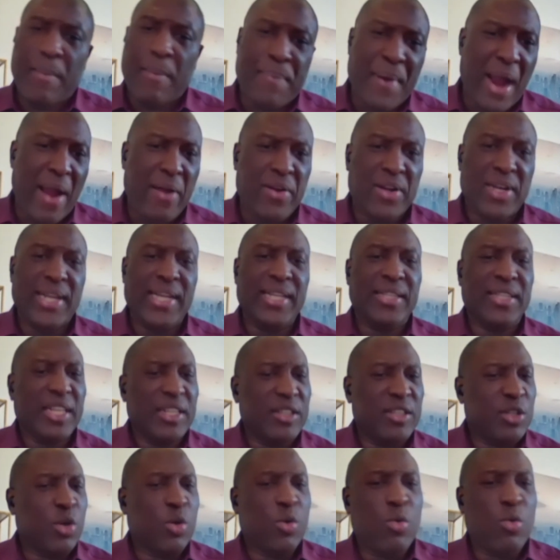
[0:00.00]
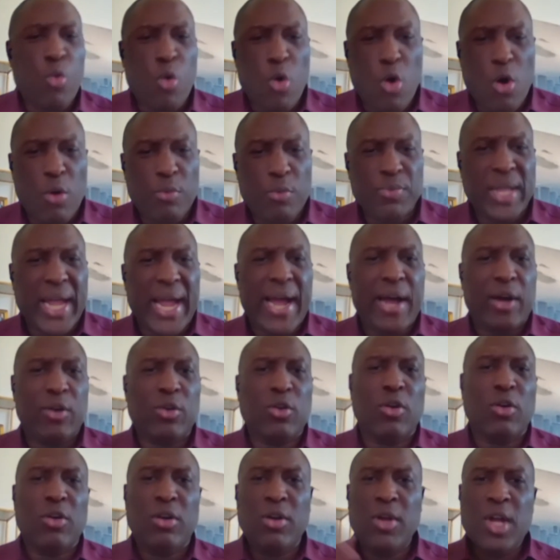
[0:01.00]
Apparently, he didn't do the warm
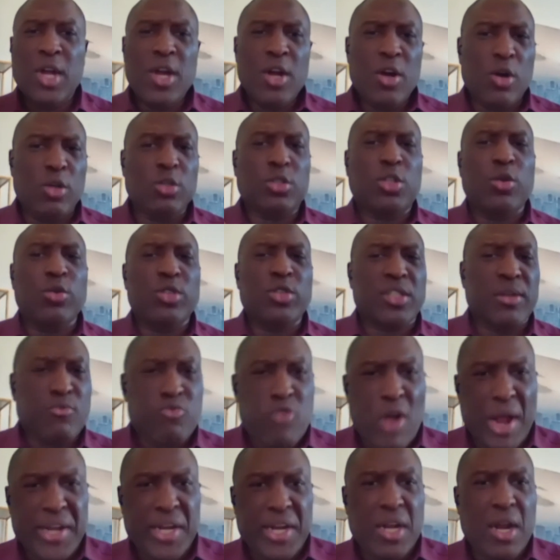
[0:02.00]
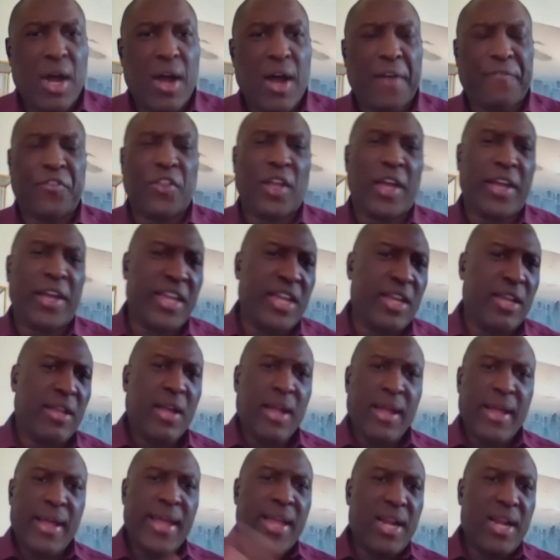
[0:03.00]
down or do some running after he